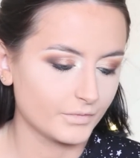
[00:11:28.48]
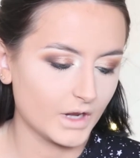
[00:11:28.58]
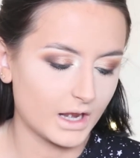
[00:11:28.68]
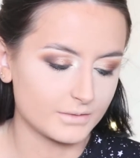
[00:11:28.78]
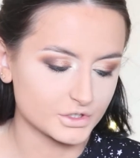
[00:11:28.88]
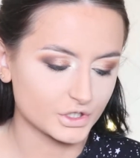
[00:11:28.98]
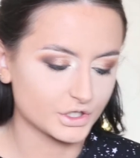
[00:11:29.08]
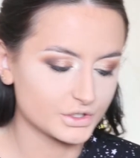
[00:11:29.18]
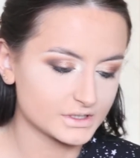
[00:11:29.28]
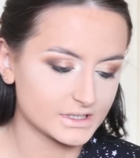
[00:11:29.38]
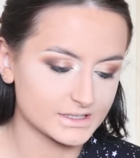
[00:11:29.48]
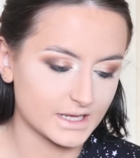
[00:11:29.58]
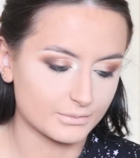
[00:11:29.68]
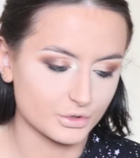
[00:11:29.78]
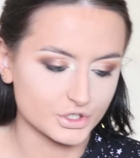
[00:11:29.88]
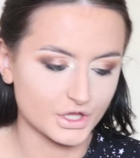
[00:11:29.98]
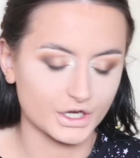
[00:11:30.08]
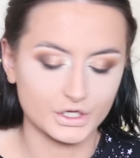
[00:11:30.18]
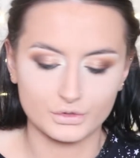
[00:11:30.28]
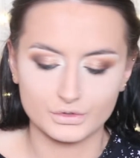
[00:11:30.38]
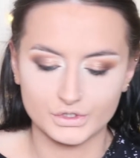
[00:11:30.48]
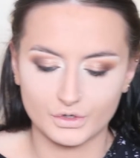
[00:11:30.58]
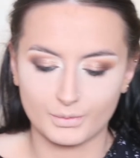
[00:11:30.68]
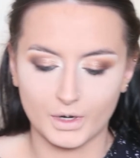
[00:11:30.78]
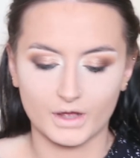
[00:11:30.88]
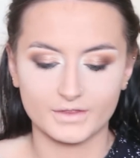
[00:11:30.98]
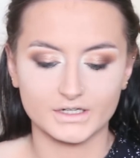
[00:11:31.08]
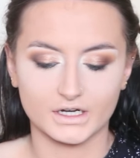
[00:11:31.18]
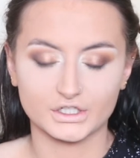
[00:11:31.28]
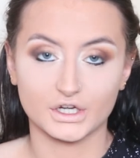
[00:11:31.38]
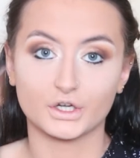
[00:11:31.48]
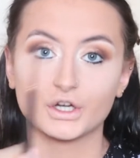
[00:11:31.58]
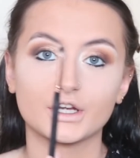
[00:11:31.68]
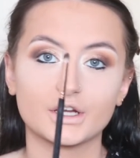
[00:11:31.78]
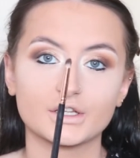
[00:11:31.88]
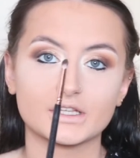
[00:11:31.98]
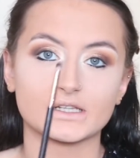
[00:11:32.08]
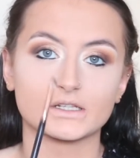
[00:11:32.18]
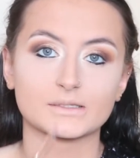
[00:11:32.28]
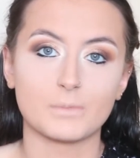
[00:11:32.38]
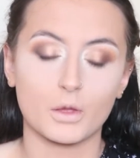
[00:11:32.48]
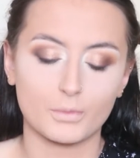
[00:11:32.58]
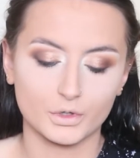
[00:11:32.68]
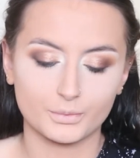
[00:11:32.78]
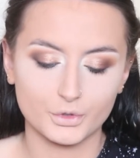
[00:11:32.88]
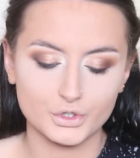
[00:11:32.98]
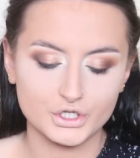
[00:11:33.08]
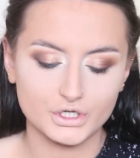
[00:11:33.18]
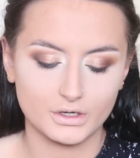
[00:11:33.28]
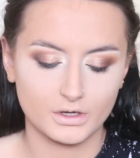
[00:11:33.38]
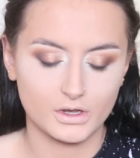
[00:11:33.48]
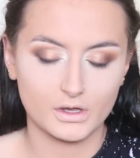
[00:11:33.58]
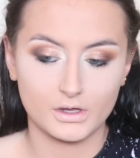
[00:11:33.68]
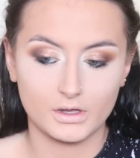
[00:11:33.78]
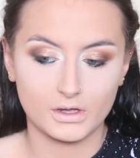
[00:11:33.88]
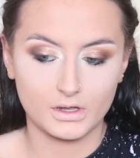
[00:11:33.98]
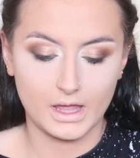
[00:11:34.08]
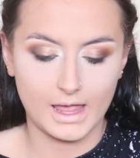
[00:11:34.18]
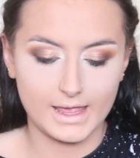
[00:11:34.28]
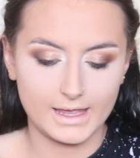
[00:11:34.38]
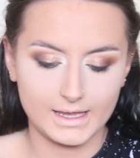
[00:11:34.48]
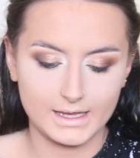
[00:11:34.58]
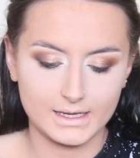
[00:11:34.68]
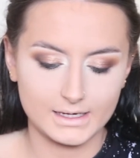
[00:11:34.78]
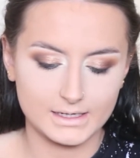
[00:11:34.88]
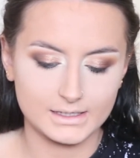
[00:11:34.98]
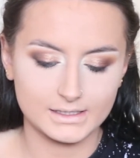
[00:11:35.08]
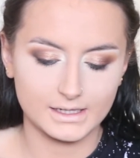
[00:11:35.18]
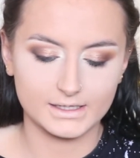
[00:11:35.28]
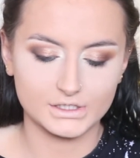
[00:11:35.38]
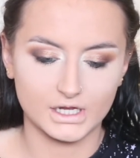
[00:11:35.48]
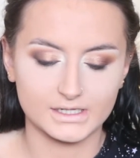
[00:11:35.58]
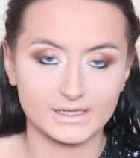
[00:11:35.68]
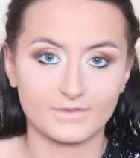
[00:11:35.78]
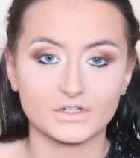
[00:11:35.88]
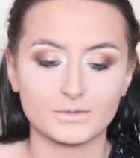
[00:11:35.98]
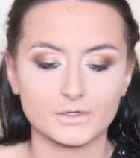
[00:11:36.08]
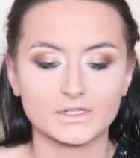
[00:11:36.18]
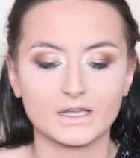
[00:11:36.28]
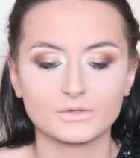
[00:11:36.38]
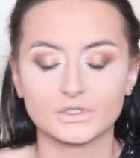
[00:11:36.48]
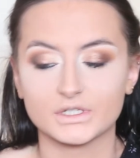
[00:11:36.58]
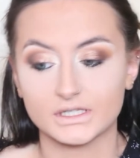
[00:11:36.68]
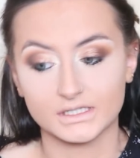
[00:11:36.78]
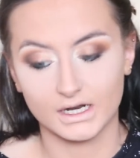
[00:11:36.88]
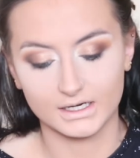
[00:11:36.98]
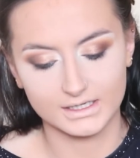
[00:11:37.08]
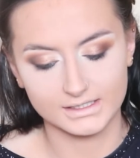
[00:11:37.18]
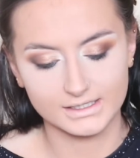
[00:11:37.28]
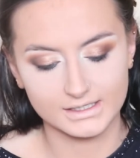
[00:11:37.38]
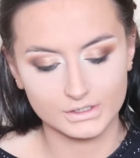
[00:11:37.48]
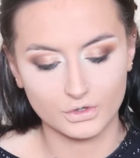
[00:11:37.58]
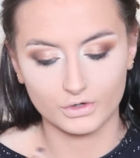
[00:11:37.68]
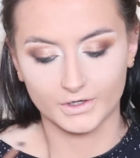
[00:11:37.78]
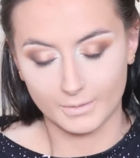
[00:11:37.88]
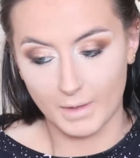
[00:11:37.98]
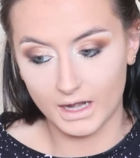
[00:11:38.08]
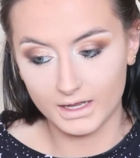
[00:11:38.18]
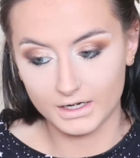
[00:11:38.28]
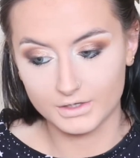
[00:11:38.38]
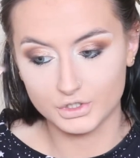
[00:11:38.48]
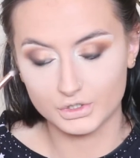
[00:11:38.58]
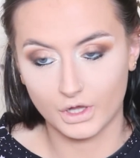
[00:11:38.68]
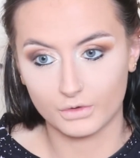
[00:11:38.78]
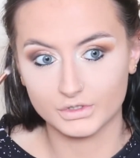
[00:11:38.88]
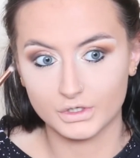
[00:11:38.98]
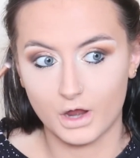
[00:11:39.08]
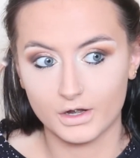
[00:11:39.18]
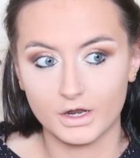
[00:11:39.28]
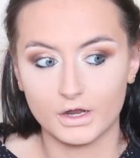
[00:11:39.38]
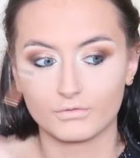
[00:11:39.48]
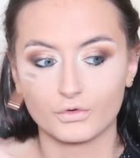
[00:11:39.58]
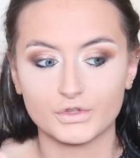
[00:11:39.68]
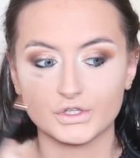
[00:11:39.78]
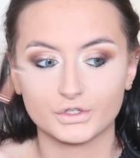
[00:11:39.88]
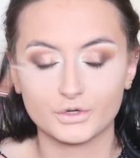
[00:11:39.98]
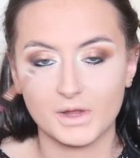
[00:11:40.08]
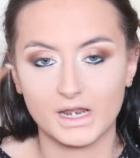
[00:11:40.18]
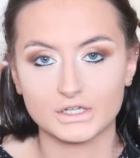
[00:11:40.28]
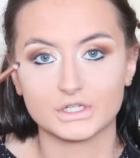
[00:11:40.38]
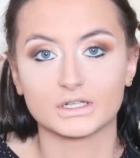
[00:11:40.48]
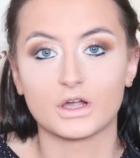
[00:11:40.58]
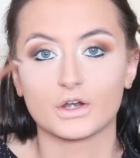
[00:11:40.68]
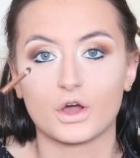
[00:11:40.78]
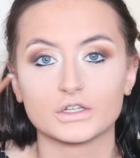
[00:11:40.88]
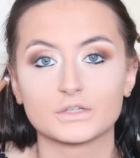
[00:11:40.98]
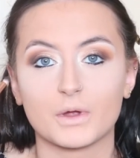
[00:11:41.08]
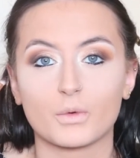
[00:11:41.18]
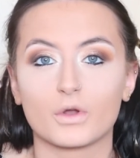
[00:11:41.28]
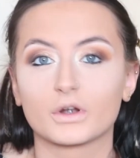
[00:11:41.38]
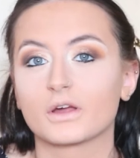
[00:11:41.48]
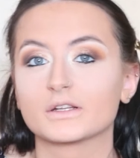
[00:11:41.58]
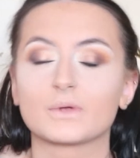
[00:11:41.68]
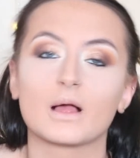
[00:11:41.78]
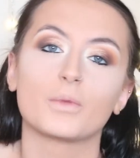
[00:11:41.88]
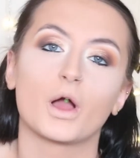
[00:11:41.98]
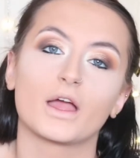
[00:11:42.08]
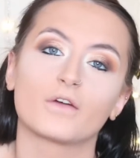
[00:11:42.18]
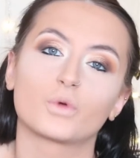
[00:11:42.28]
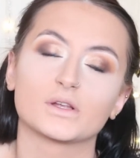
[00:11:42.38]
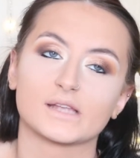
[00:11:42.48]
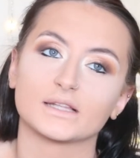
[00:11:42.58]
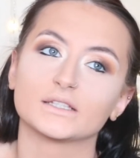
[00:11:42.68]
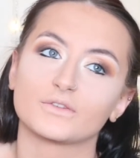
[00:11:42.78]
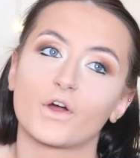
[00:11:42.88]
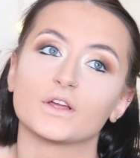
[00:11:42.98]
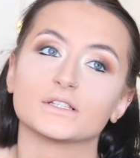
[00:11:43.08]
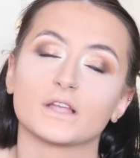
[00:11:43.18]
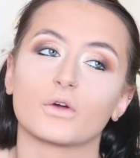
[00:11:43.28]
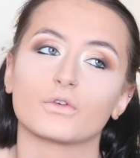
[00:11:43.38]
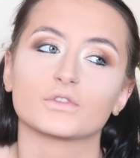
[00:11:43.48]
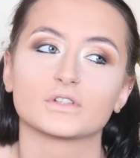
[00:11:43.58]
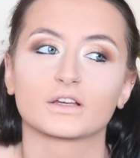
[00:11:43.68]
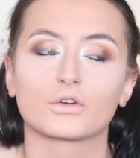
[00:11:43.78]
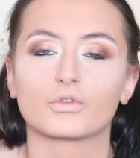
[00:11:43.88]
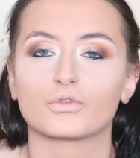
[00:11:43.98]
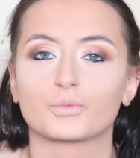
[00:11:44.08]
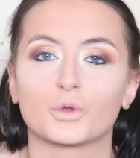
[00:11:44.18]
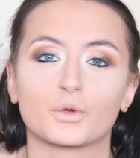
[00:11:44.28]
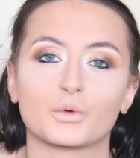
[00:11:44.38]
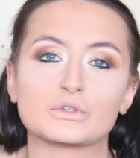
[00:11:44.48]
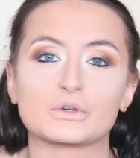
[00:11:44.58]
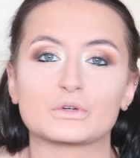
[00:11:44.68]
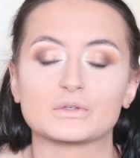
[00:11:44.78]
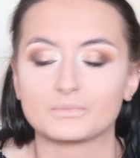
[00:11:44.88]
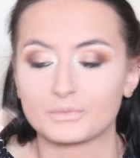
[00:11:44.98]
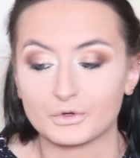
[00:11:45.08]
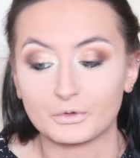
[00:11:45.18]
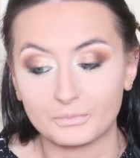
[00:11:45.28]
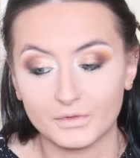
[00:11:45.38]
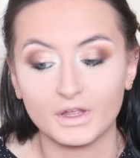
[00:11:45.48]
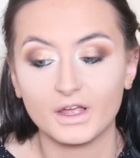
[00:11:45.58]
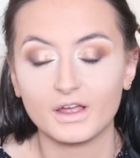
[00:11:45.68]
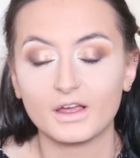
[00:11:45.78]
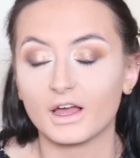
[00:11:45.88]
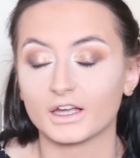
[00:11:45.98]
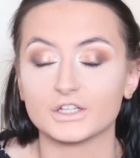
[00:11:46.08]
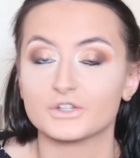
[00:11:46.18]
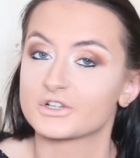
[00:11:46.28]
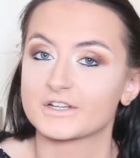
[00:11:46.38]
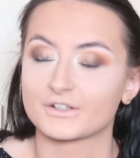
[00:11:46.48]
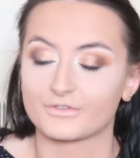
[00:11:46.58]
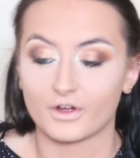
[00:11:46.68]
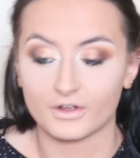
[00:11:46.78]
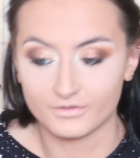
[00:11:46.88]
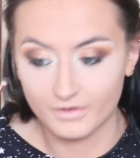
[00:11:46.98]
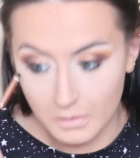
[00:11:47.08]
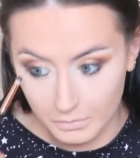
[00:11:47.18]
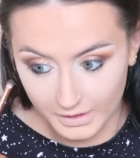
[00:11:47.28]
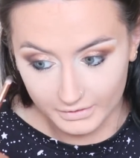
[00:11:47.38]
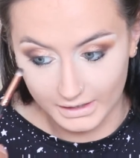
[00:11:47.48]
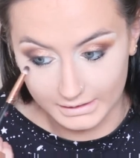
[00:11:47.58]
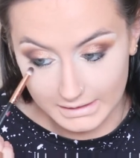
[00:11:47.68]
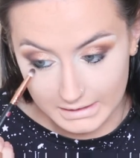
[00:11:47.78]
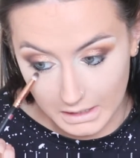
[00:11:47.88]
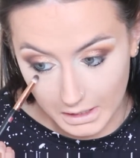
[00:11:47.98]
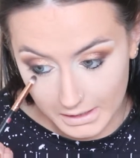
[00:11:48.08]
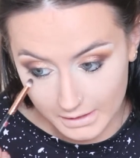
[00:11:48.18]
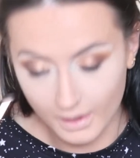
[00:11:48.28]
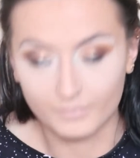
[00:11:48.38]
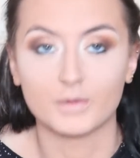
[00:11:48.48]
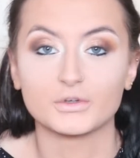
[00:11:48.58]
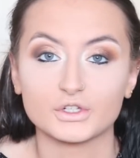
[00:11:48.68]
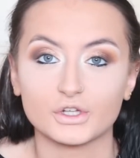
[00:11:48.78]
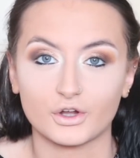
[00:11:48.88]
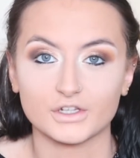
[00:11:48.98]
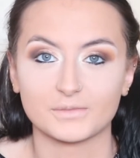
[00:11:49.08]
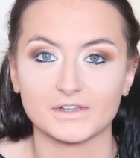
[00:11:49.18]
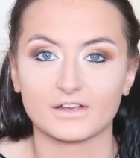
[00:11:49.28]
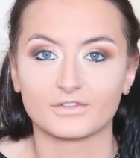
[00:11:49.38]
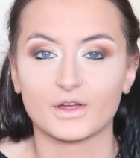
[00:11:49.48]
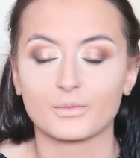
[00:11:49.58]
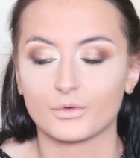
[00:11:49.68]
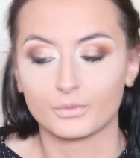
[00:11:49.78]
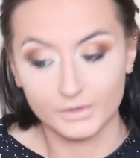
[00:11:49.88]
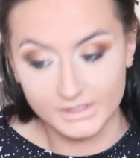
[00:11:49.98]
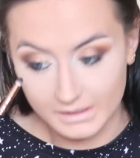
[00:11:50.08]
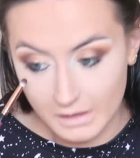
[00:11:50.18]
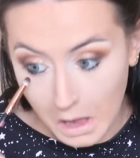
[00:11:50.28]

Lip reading: And I'm just going to use the same brush that I used to apply the dark shade earlier, this little small bullet brush, and the shade 70%, which is the darkest colour in the palette. And I'm just going to kind of run this through my lashes and kind of onto my waterline as well. But I have quite sensitive eyes, so if it's like uncomfortable I won't do it, but I can usually survive without getting leaky eye. I probably just cursed myself now, but we'll see.